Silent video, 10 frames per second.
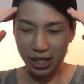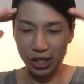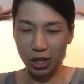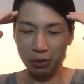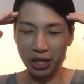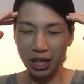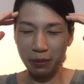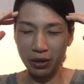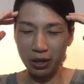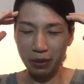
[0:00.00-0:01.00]
stop thinking
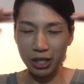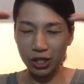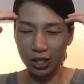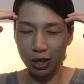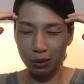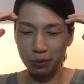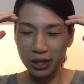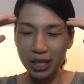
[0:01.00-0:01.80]
about eBay, stop,